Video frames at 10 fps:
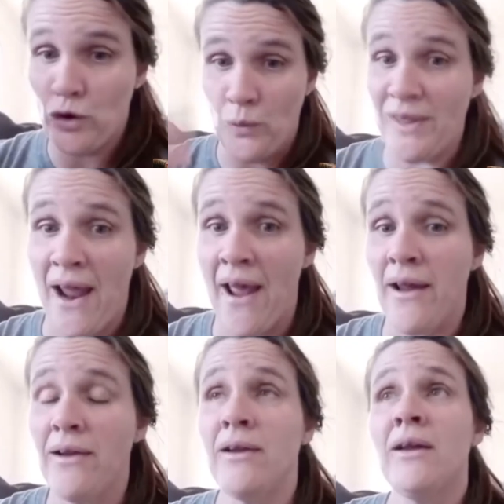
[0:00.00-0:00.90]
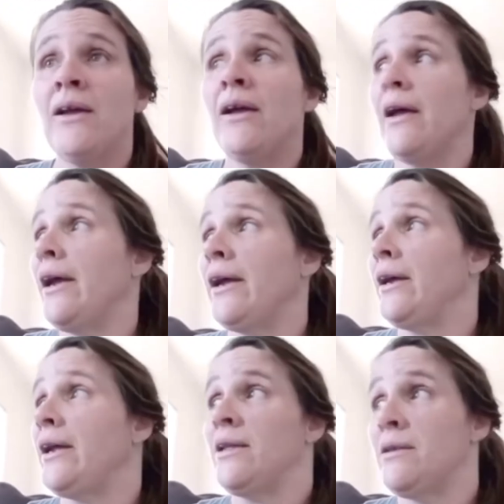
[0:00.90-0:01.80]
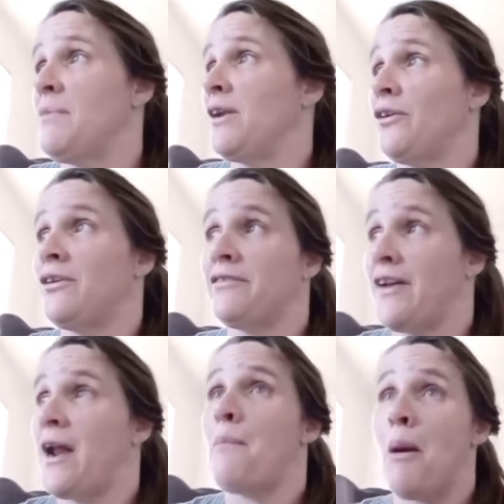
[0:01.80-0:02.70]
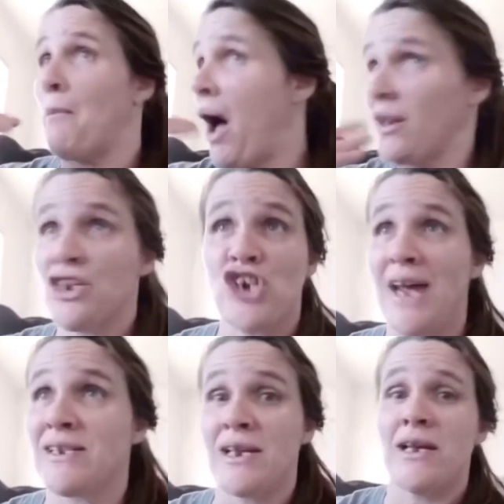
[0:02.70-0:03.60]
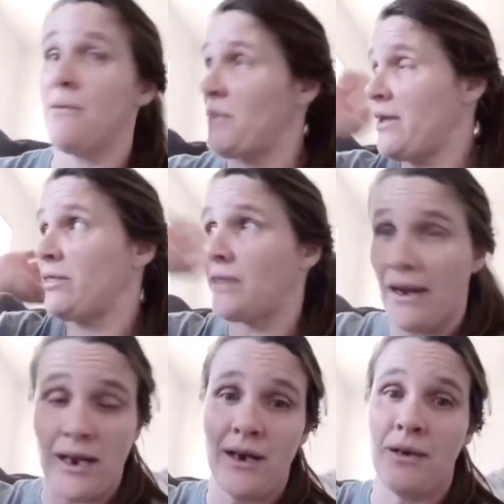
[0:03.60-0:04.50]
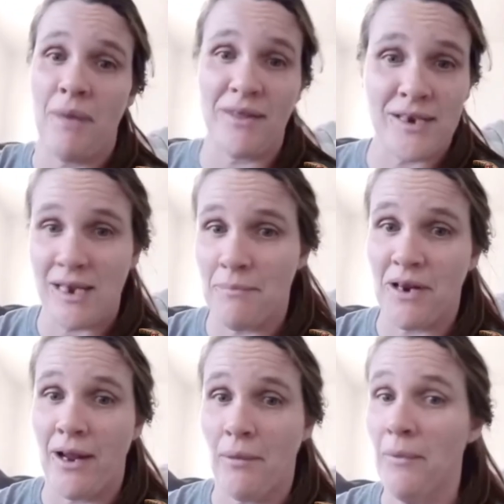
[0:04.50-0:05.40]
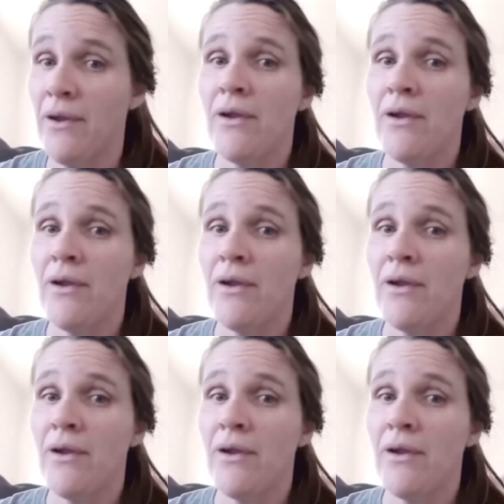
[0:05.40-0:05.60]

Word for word: doing that. And in the middle of it, I'm apologizing him and thanking him at the same time.